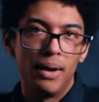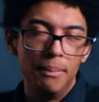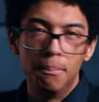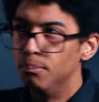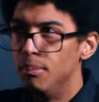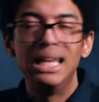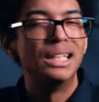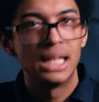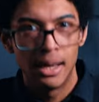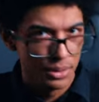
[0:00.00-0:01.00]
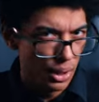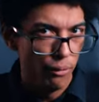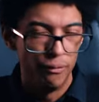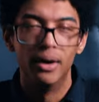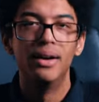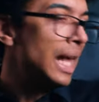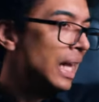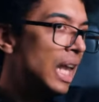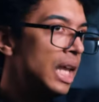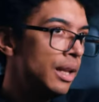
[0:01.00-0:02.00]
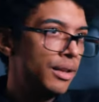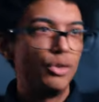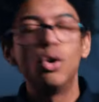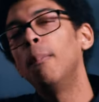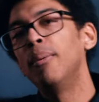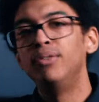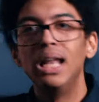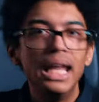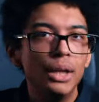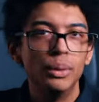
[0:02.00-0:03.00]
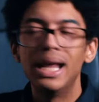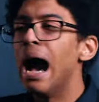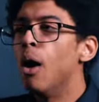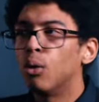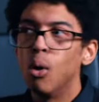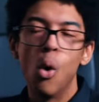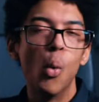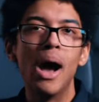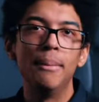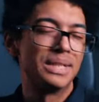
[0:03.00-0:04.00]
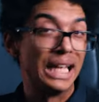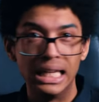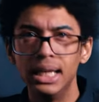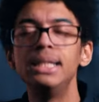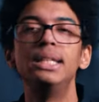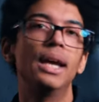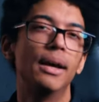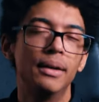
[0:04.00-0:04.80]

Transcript: a million times over and then cleaning the top of the lid with alcohol wipes like an idiot.